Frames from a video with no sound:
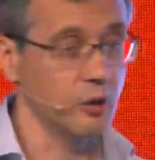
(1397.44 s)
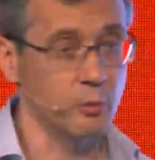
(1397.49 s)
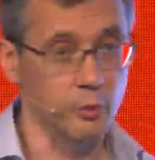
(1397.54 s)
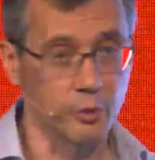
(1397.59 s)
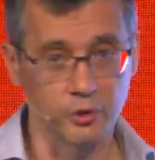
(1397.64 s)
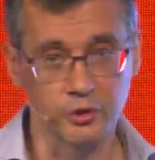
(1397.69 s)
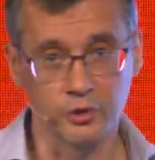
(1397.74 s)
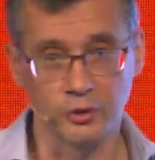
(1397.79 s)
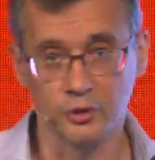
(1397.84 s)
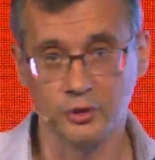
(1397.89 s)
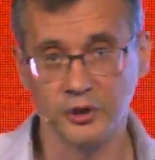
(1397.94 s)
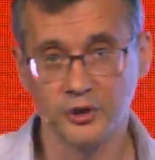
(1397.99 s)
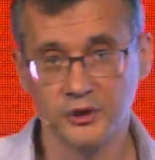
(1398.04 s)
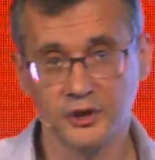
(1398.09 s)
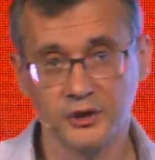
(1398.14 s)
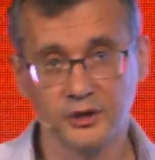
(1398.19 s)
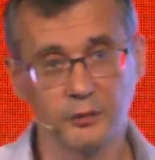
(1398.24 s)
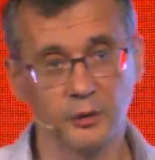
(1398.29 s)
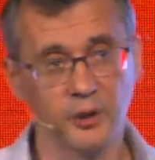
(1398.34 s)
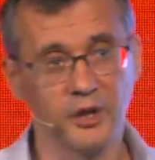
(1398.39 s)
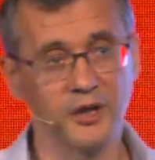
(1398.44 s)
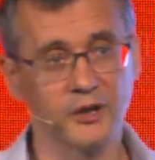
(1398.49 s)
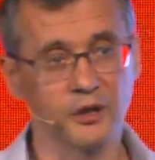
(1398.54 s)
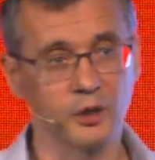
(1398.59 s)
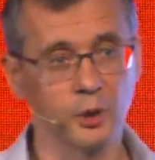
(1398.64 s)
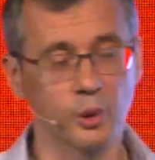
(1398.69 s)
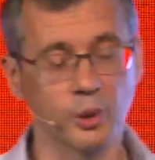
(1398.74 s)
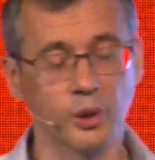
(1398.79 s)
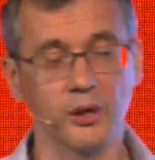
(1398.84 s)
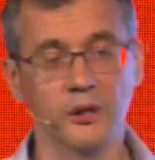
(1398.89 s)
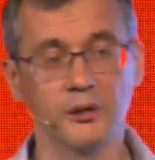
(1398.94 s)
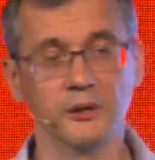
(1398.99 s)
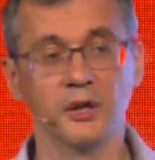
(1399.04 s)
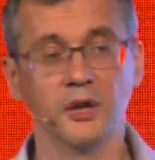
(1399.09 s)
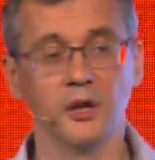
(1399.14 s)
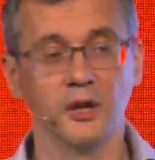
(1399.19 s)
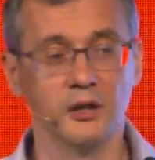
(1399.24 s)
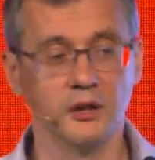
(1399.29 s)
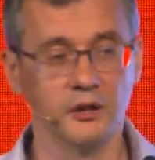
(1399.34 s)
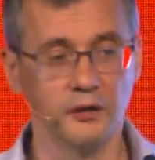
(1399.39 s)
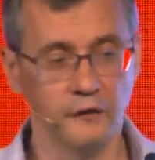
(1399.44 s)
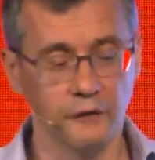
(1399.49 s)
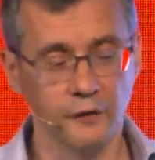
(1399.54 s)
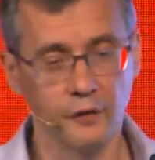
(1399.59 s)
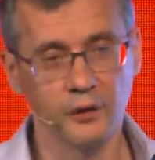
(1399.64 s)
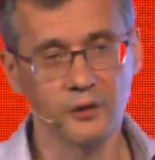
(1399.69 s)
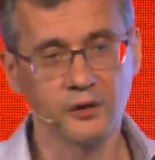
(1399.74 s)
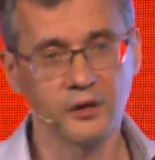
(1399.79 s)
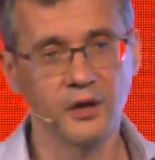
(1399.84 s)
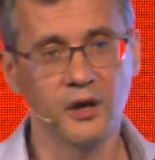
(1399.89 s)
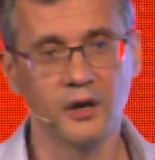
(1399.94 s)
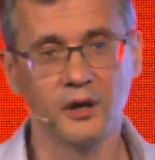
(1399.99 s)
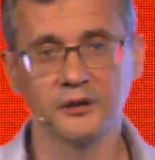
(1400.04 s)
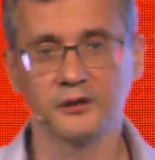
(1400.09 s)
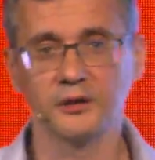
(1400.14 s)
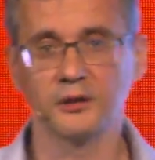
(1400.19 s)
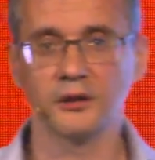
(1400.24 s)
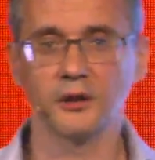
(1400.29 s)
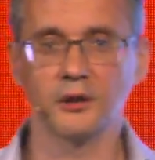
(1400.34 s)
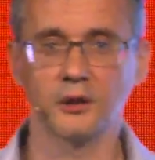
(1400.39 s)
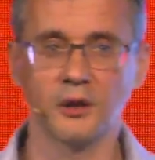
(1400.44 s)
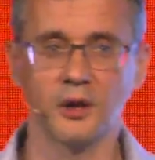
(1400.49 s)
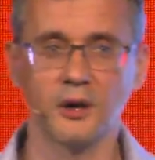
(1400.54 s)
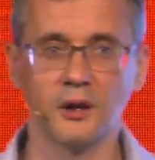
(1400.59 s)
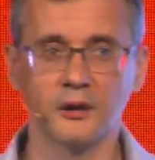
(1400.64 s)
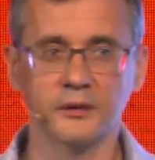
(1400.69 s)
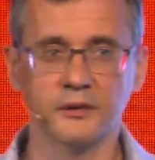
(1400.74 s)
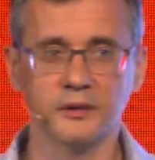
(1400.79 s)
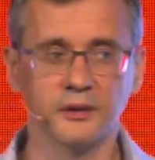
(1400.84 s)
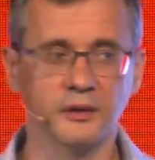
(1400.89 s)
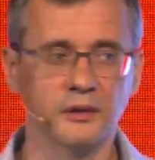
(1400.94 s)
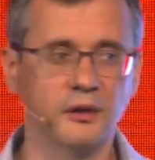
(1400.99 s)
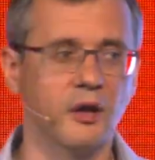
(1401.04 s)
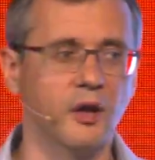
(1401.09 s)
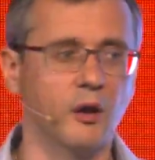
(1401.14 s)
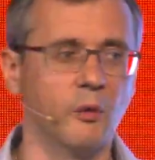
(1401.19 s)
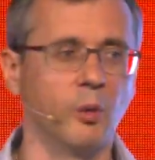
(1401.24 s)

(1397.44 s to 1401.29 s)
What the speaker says: opportunities. We can create different asset classes.